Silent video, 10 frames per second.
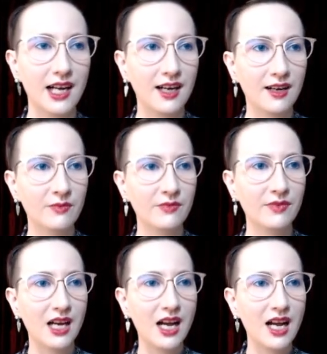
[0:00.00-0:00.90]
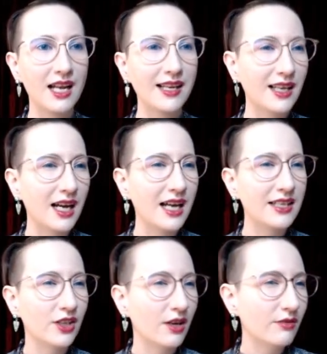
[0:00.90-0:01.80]
um, I, I
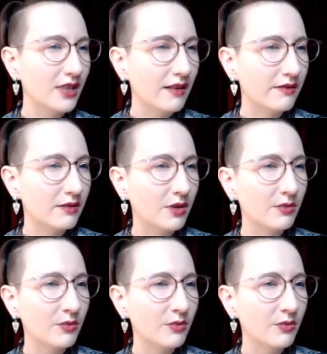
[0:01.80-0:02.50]
don't have the problem